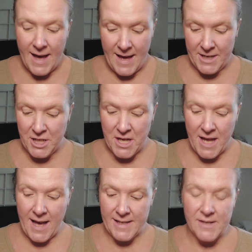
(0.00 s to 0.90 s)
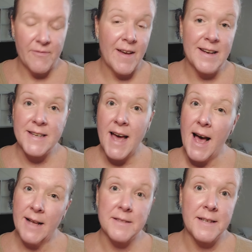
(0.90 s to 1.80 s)
and she has
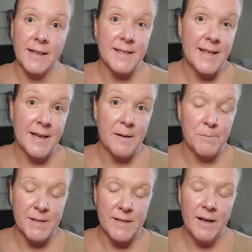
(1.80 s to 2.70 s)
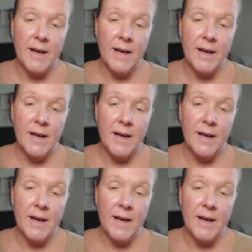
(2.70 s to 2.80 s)
fantastic tips.